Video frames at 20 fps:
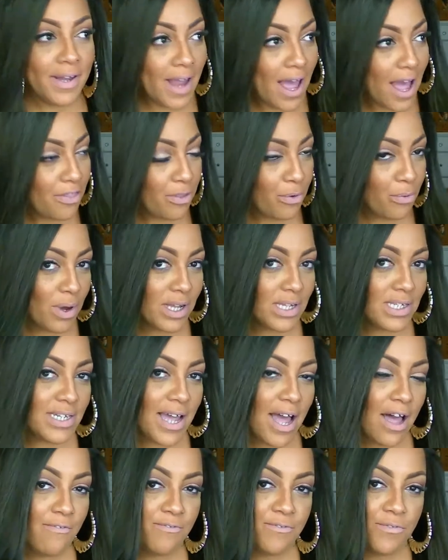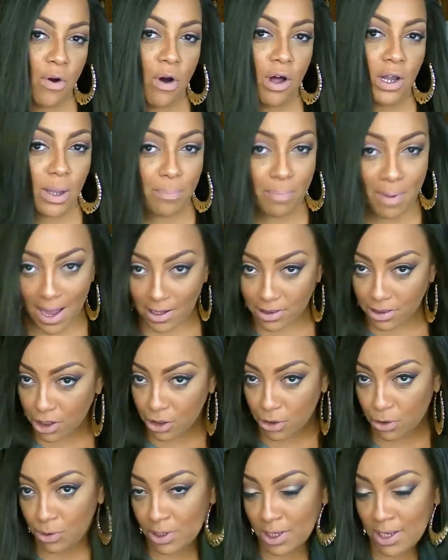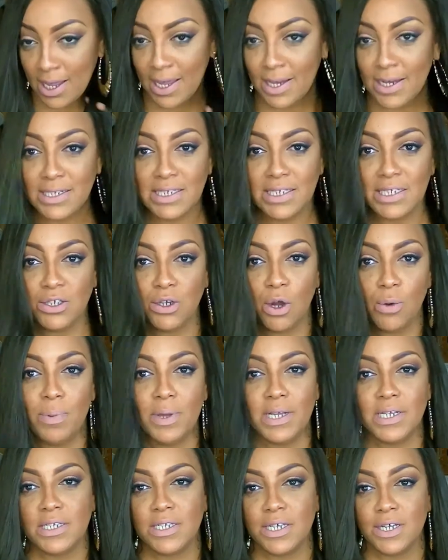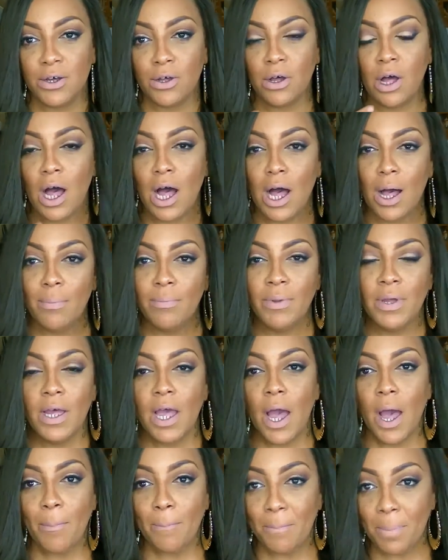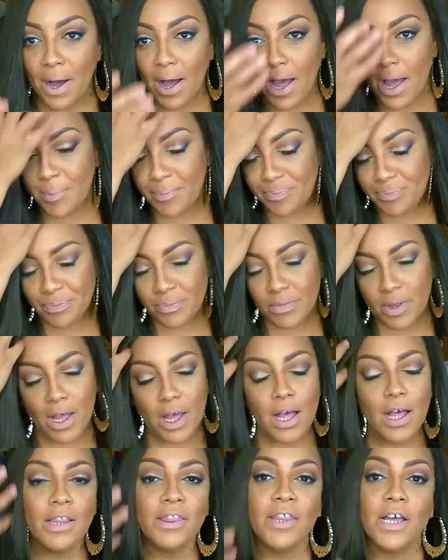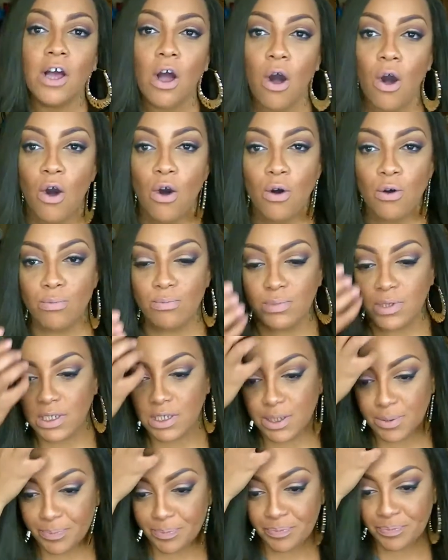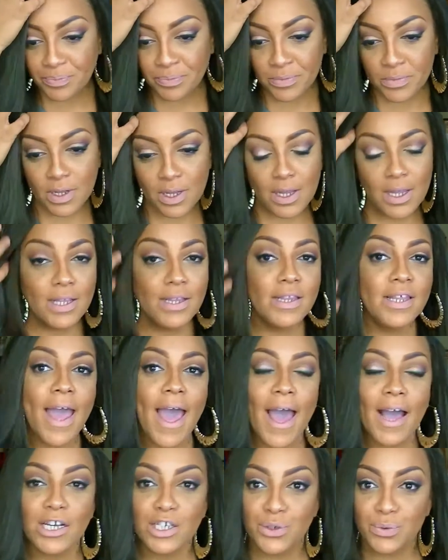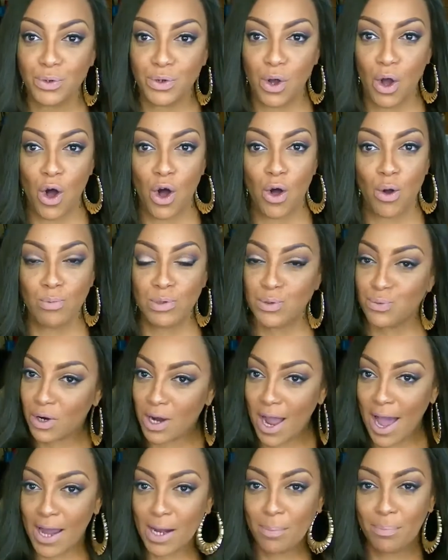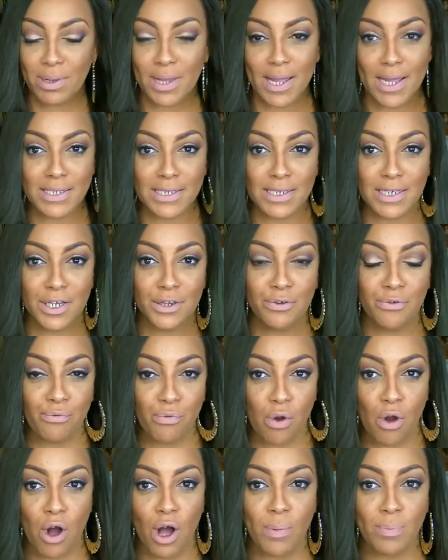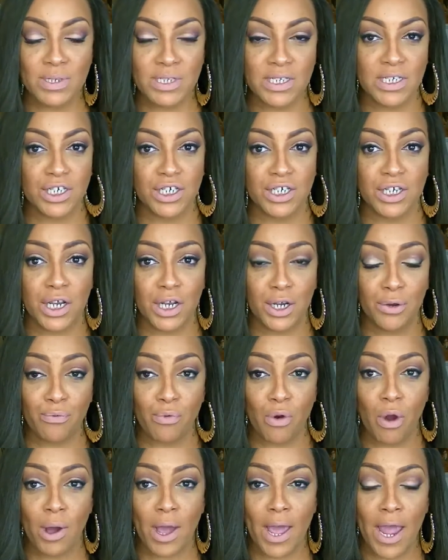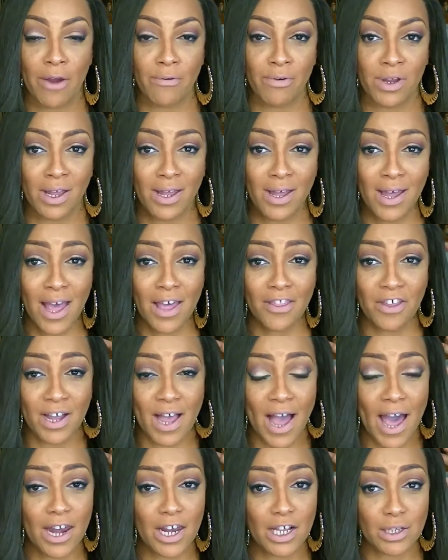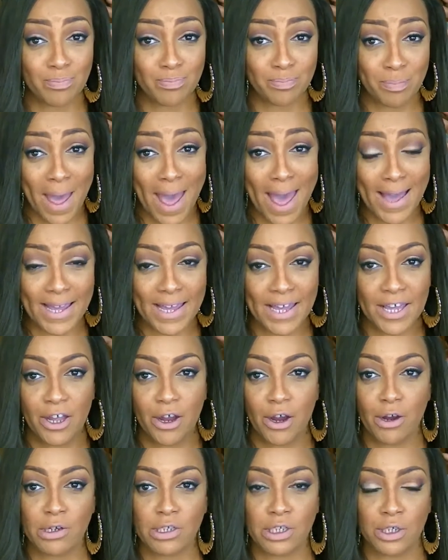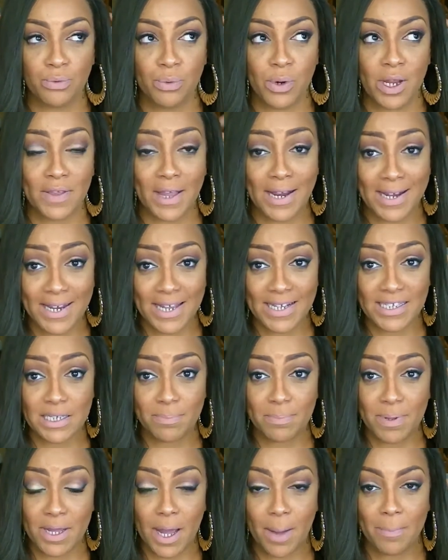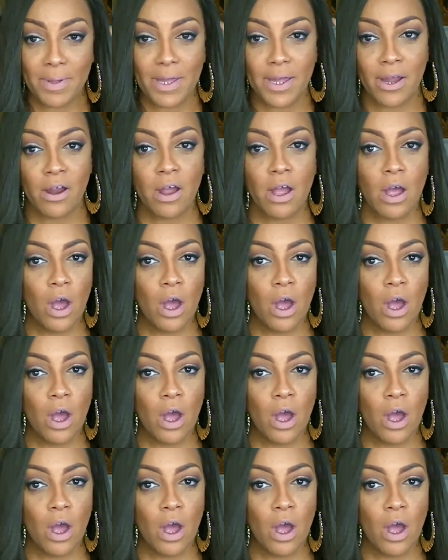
Now, the one downfall about the unit, and this is no big deal, but the combs, the actual combs were kind of placed in the wrong position, in the wrong area. They're kind of back here to where they need to be up here,